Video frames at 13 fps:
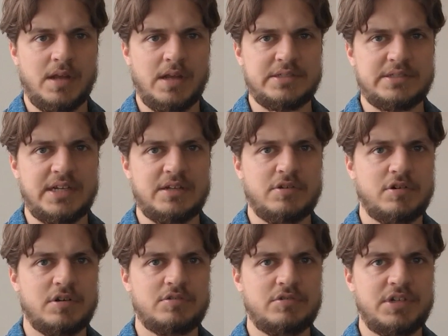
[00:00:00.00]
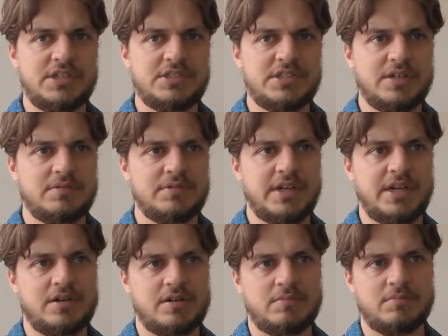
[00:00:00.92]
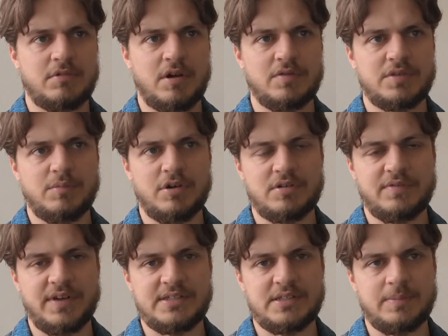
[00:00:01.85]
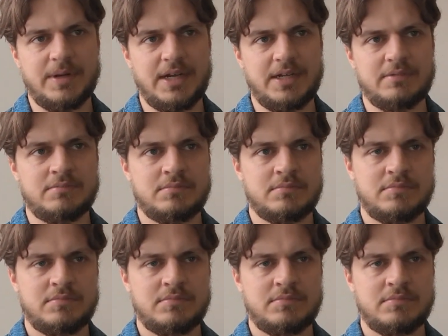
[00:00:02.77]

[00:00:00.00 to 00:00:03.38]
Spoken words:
Instead, according to Nietzsche, they are often motivated by